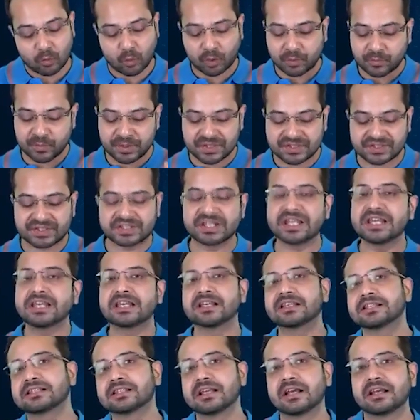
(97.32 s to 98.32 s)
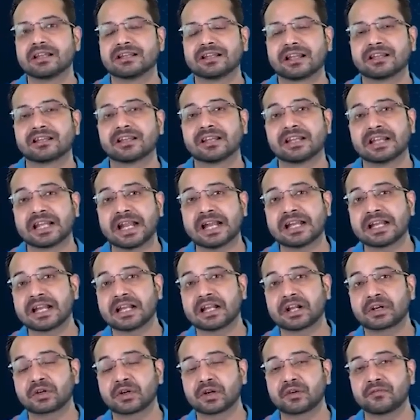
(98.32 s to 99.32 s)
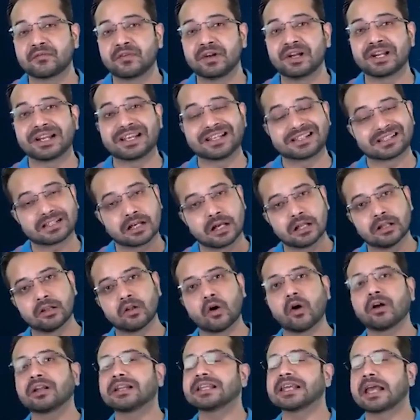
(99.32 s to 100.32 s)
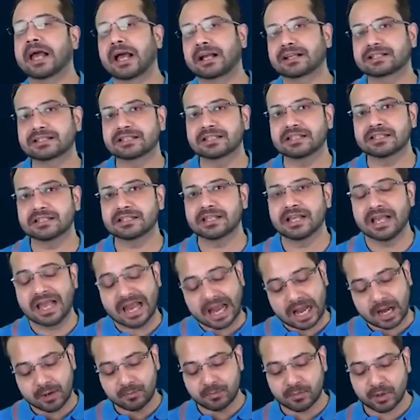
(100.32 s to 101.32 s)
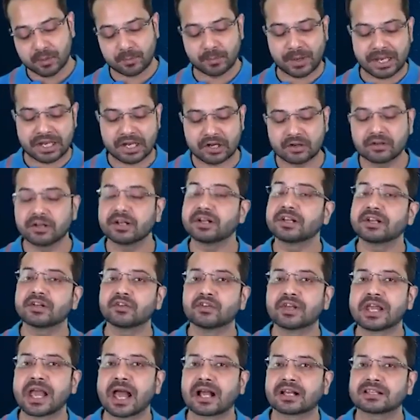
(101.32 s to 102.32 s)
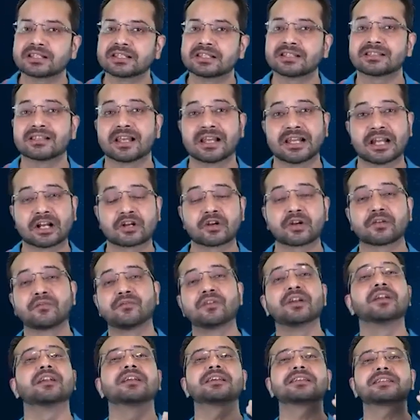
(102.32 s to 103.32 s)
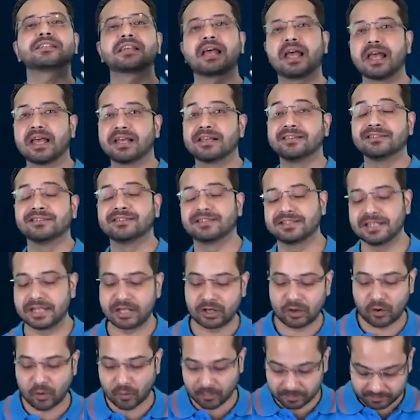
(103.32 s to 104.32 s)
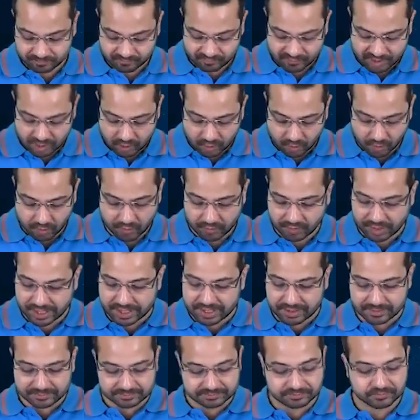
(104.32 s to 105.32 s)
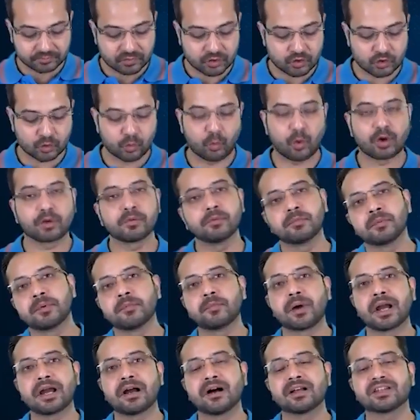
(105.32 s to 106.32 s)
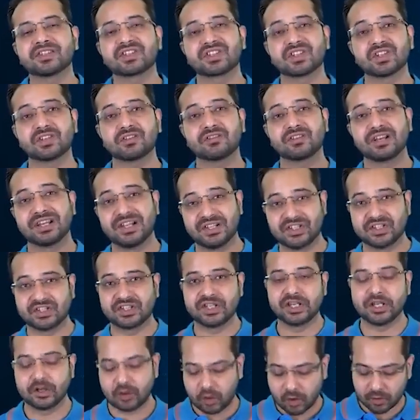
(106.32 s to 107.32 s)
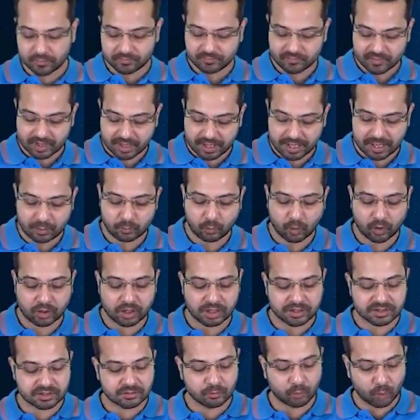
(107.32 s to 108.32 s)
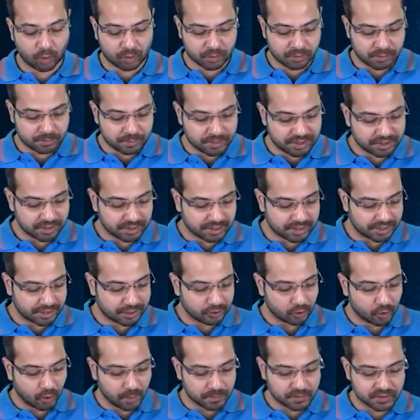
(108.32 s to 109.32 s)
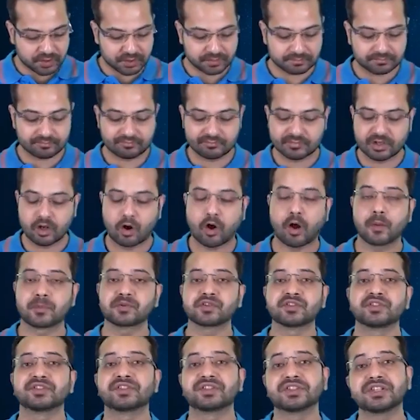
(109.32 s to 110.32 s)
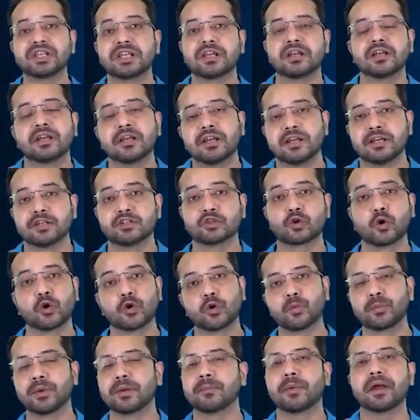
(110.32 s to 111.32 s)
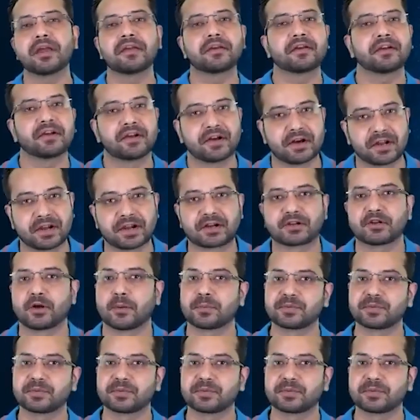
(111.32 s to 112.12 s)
what we see is that the net electric field is along the axis and perpendicular to the axis, the electric field is zero. All right. So what will be my answer? Zero. And what is what will be the correct option? Option C is going to be my correct